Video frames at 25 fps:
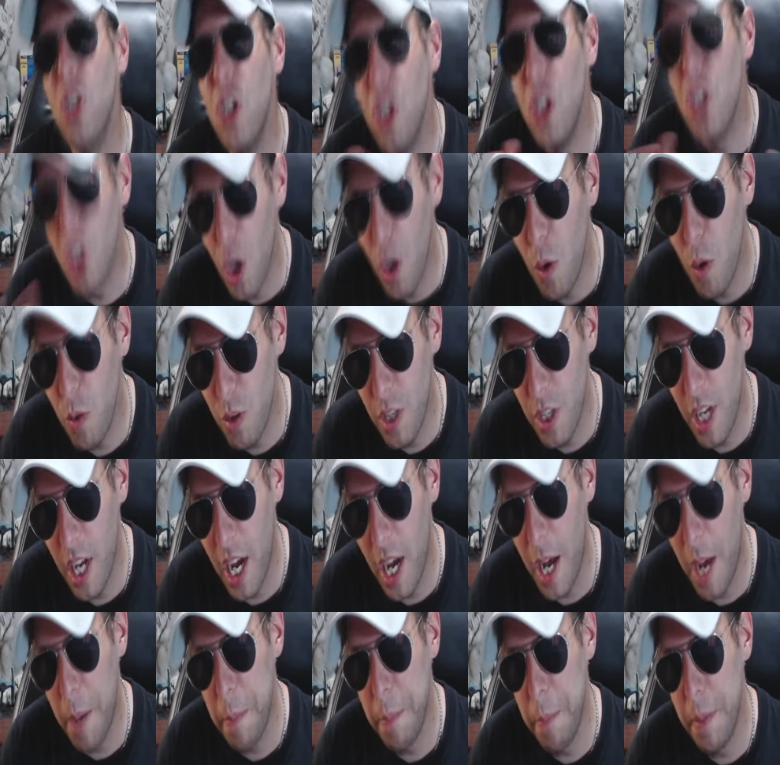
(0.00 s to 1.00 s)

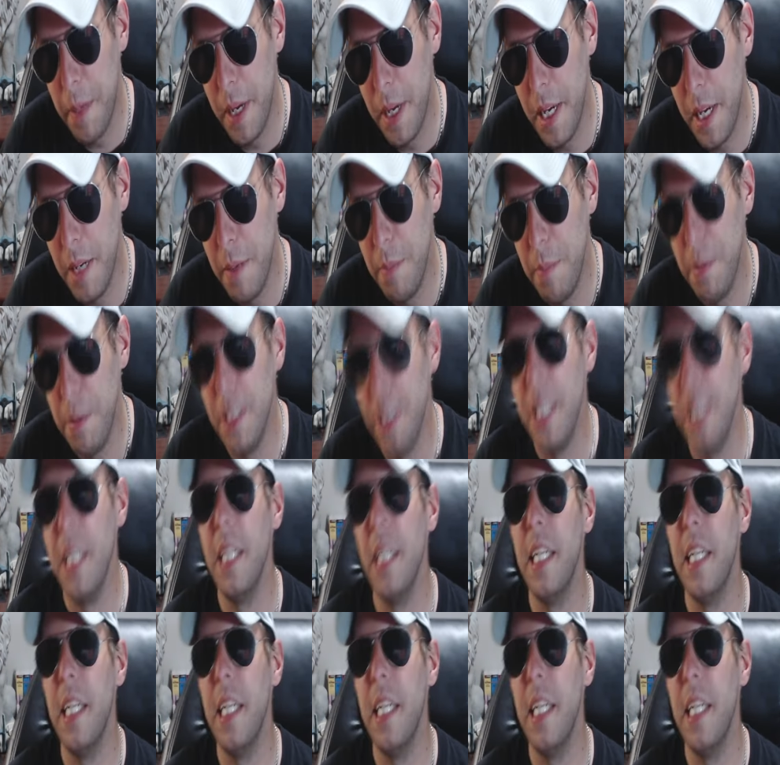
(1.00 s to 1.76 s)
showtime, baby.